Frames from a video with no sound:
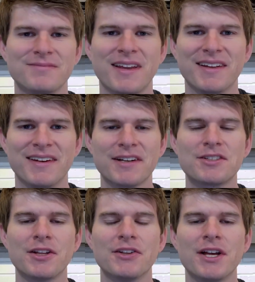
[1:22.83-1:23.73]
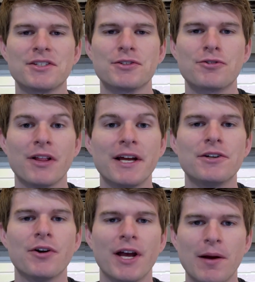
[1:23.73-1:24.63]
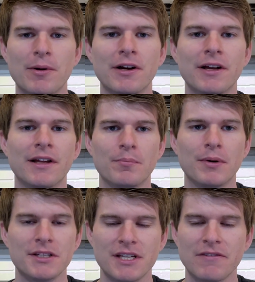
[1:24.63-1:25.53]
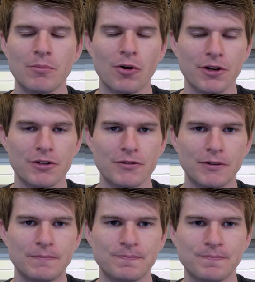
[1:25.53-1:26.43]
Next on the list is related to a hammer, but is even more useful.